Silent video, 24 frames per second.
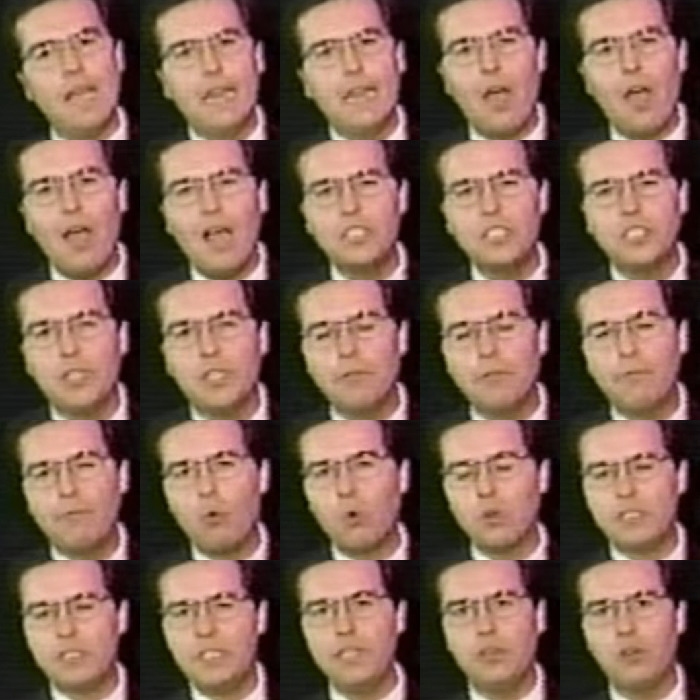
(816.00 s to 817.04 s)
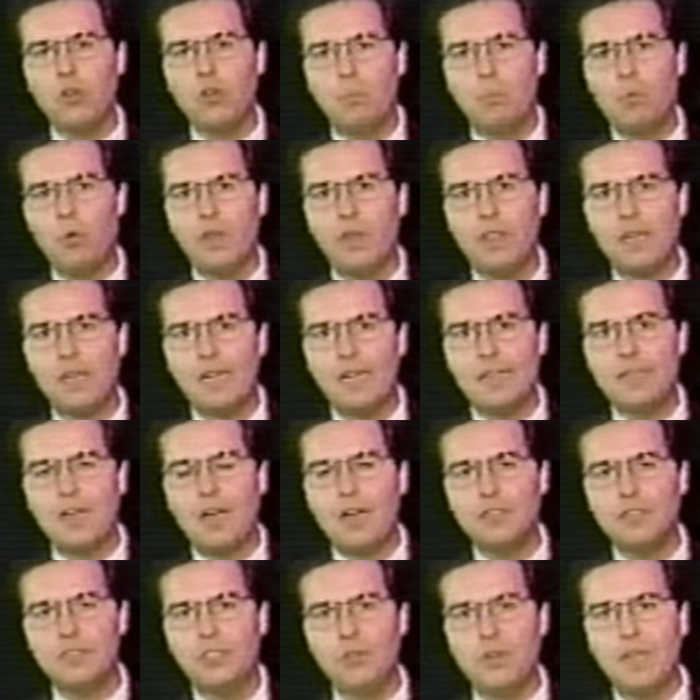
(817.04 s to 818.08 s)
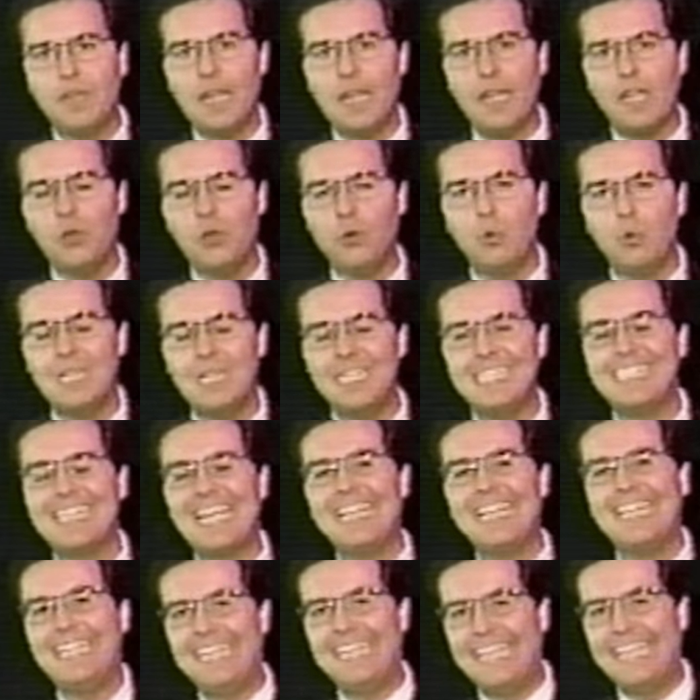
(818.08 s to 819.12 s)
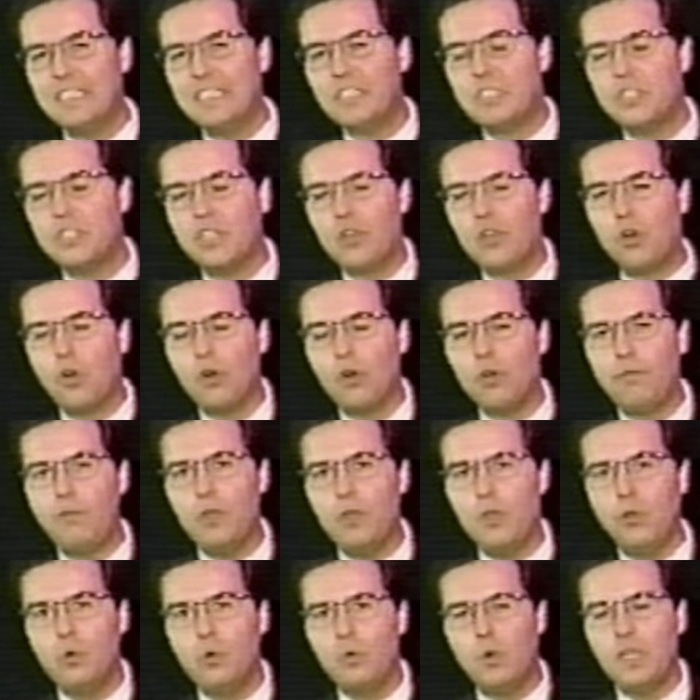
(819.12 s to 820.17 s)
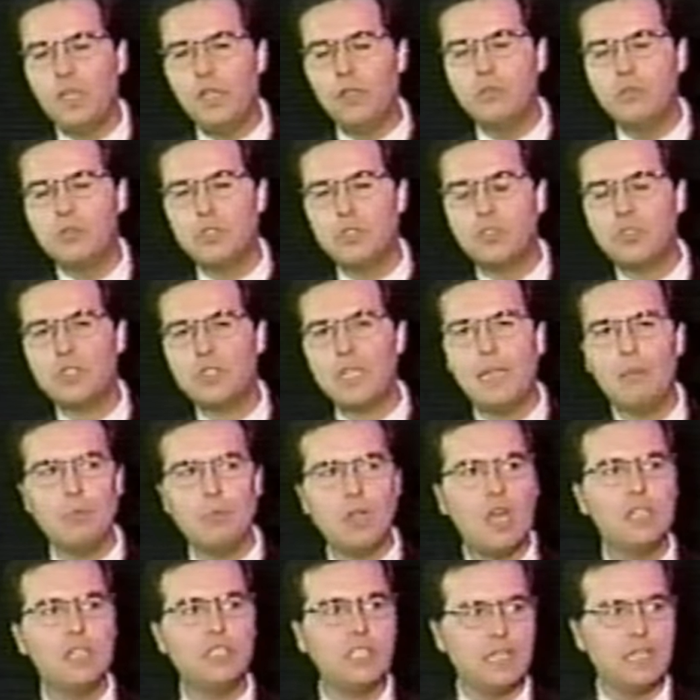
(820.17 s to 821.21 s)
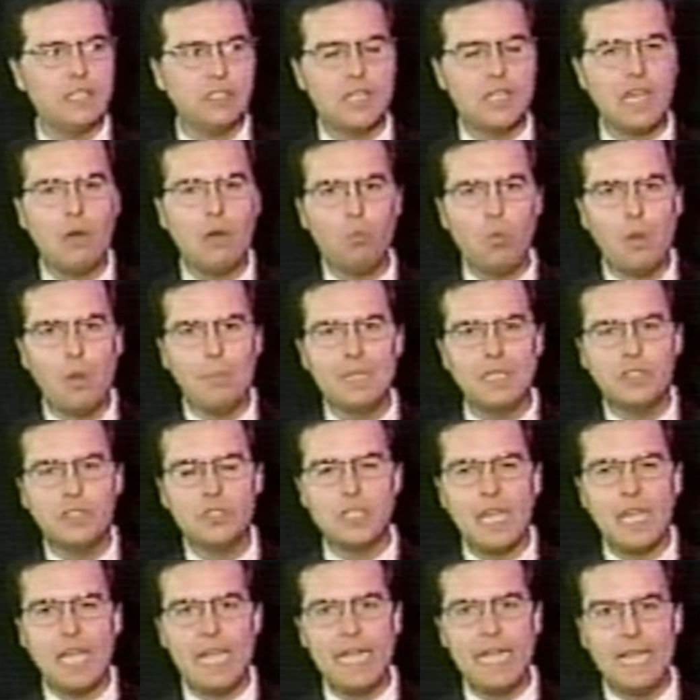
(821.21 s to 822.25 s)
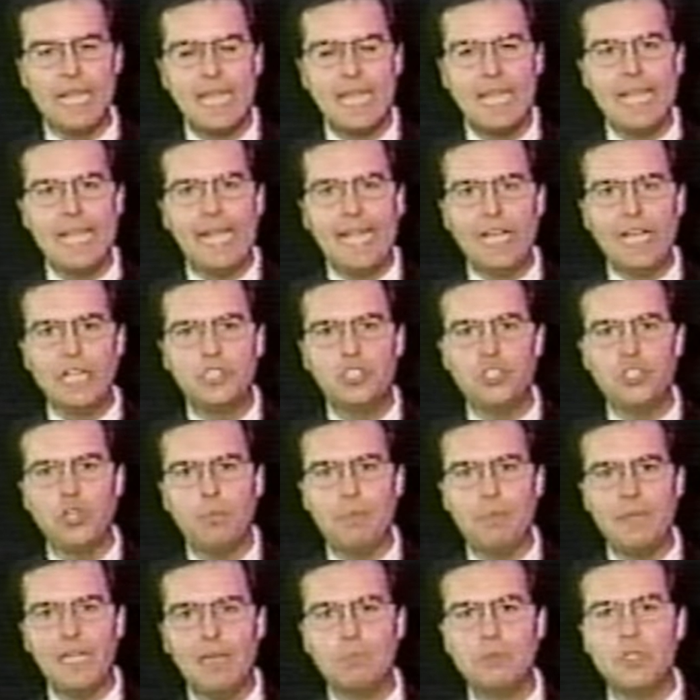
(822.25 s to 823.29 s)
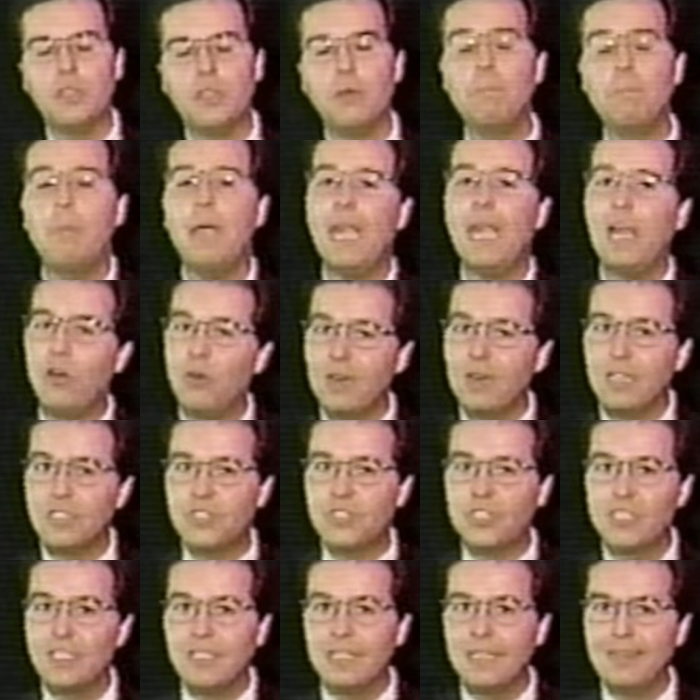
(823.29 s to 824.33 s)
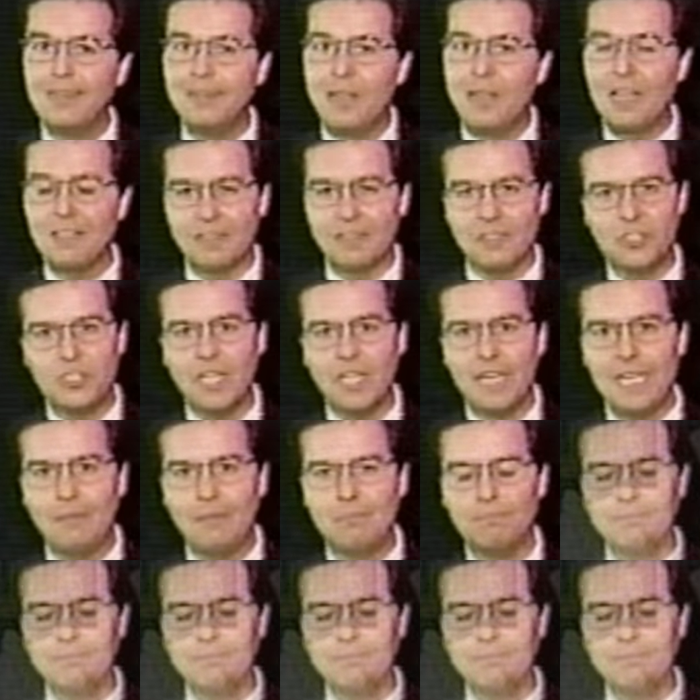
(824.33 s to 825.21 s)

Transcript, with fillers: Now, actually, a 14-year-old boy that I talked to today who is against the curfew used the same logic as that woman, saying it should be up to the parents, not the city.